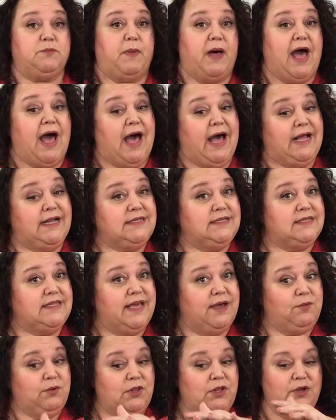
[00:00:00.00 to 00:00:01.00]
pot,
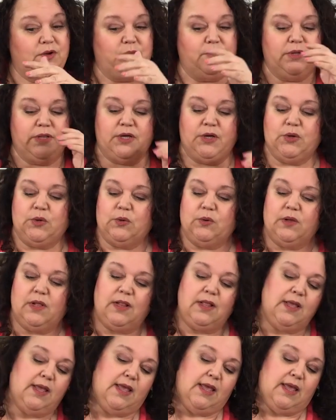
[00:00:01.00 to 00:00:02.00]
that would look really
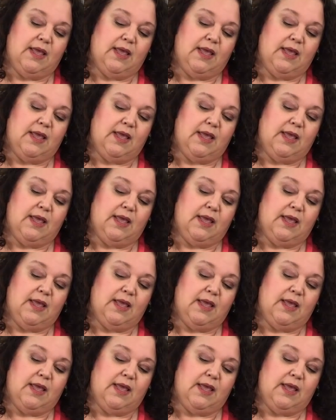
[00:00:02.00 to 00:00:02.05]
cool.